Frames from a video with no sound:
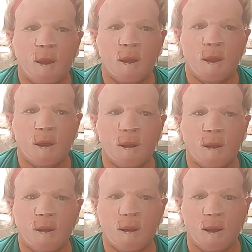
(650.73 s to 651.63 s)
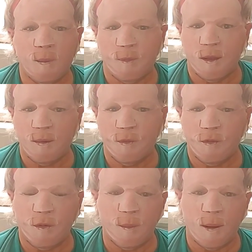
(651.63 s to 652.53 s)
And I'm thankful
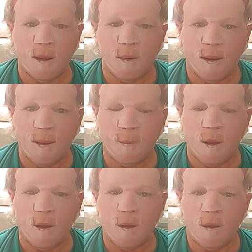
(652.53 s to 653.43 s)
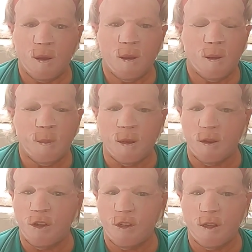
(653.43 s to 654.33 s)
for my grandma
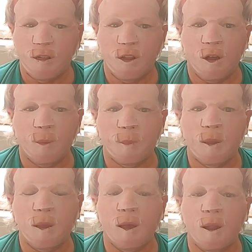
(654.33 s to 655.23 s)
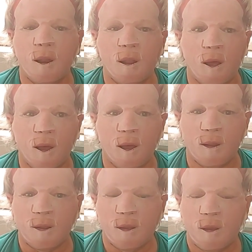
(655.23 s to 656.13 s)
because she taught me a lot